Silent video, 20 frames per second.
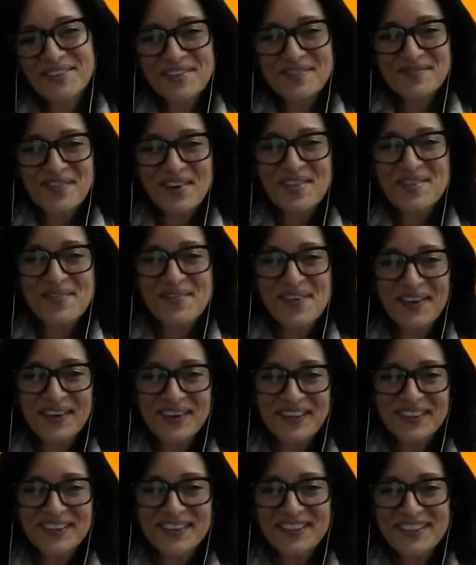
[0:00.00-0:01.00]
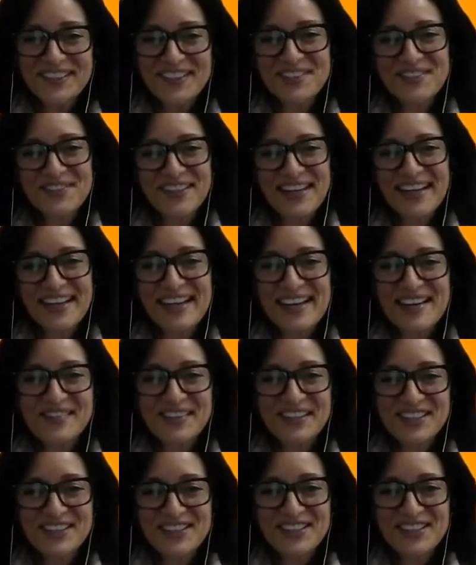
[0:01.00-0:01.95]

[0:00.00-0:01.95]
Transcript: from Mother Parkers just when I came here.